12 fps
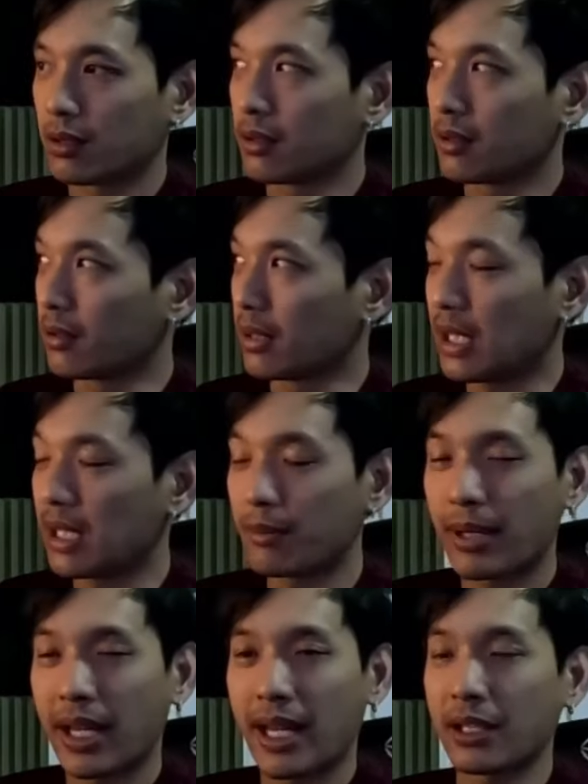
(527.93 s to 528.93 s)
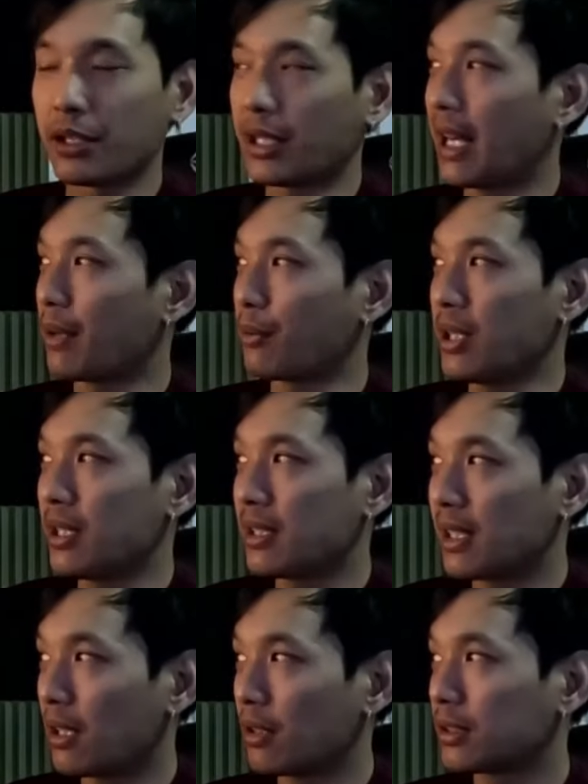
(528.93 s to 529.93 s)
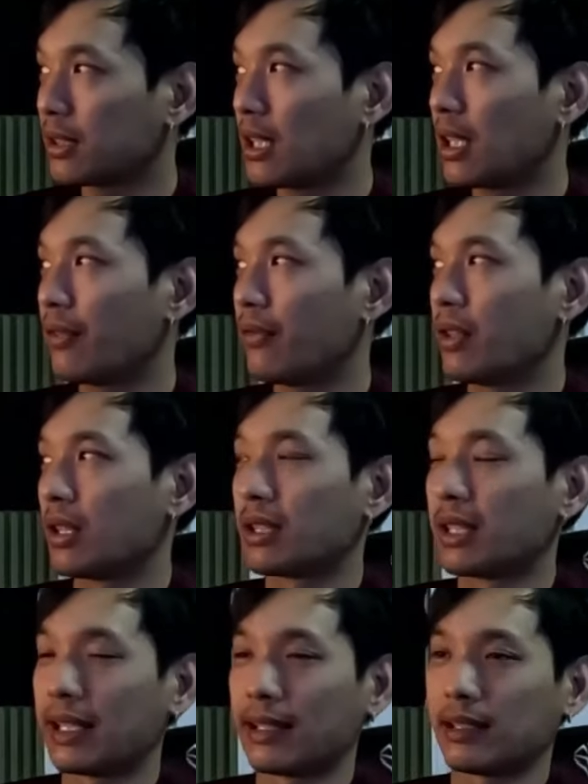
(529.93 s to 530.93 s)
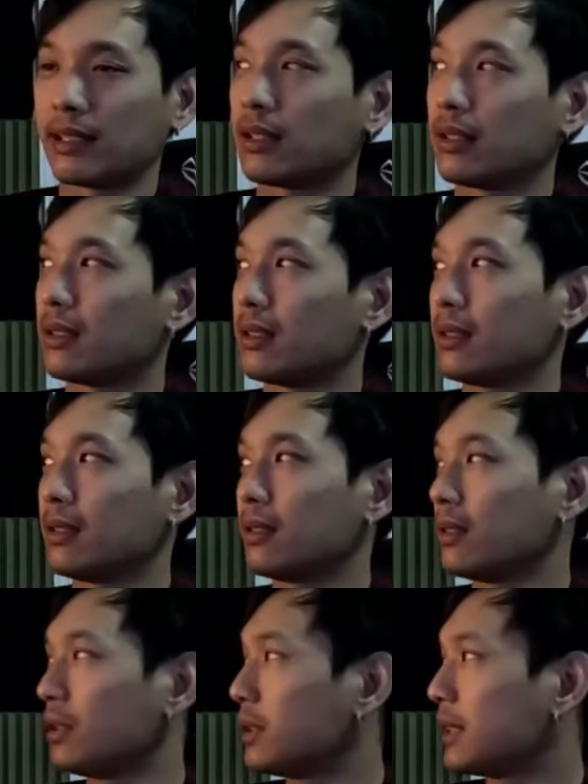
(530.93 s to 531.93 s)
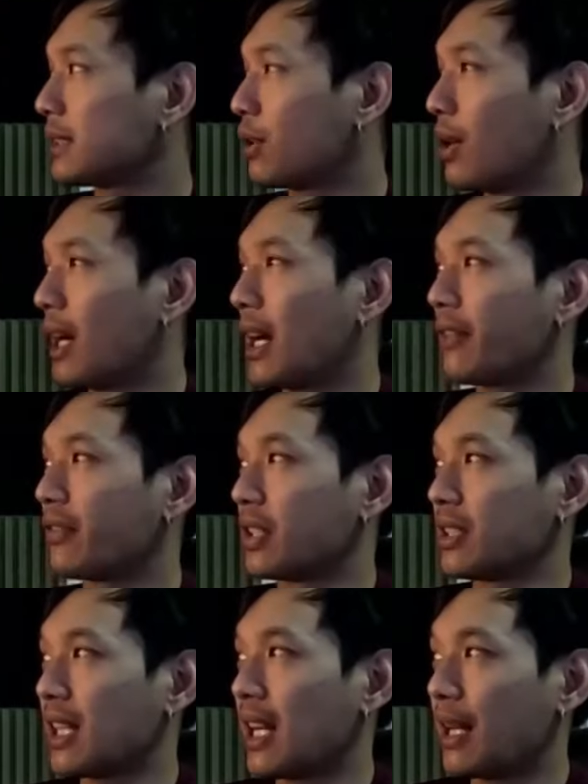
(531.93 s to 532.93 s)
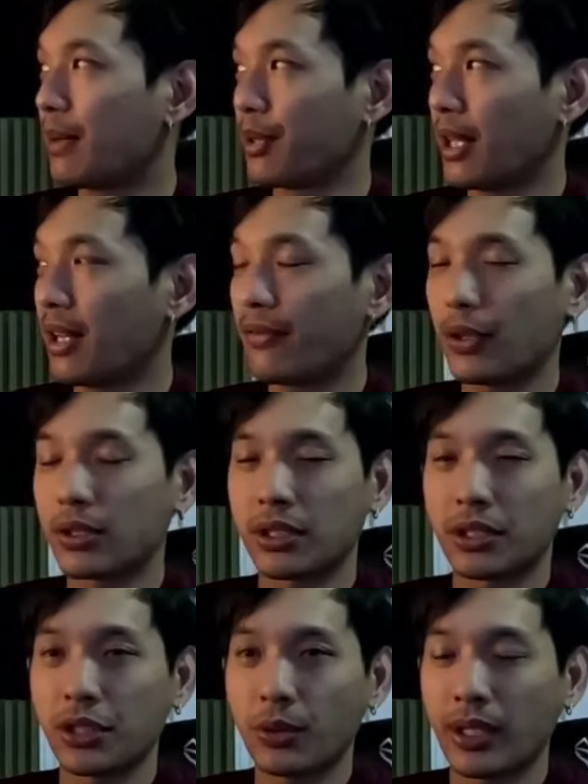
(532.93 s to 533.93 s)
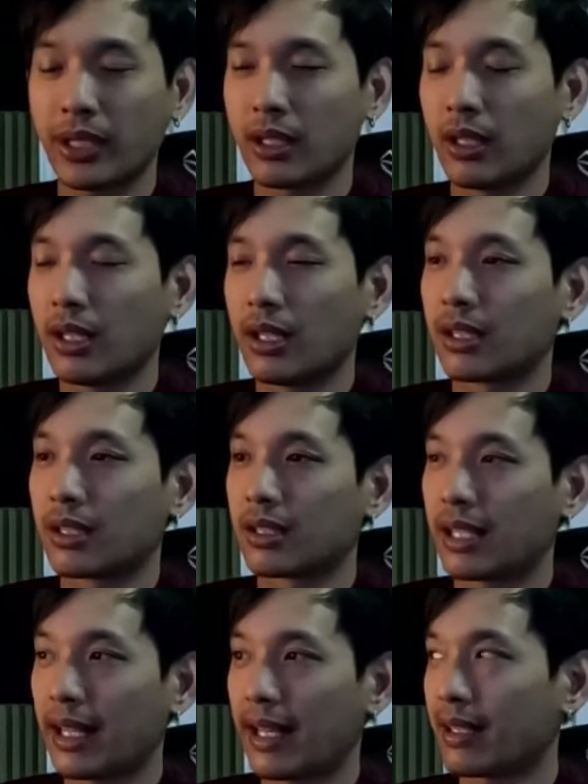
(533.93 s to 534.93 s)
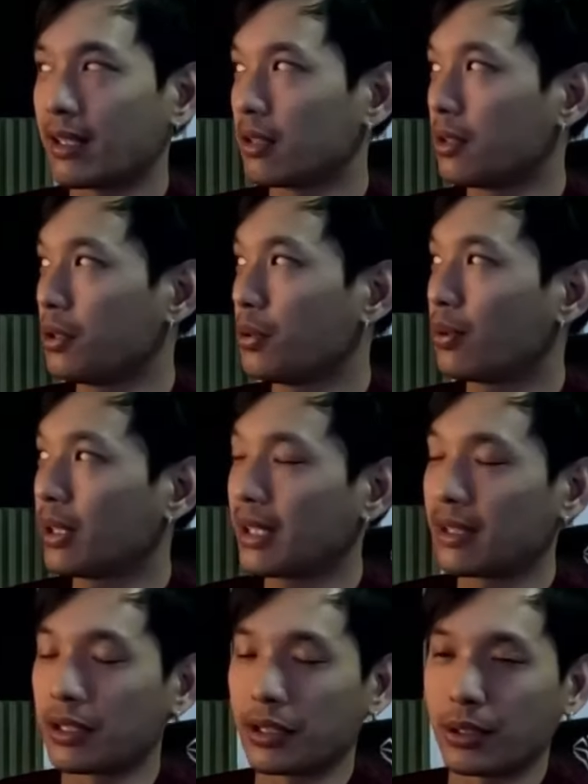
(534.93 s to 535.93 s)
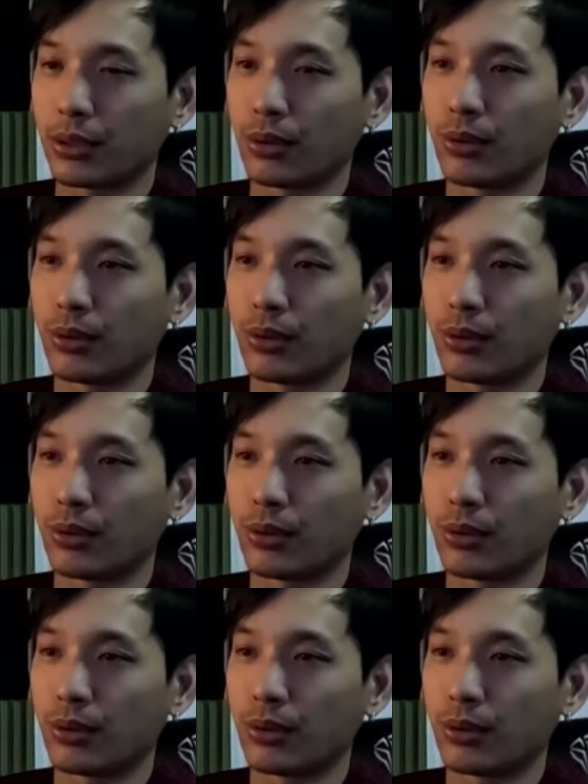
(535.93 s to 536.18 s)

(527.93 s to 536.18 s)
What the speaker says: eBay, you can't resell stuff, there, you just don't have the time and effort to do it, that you can do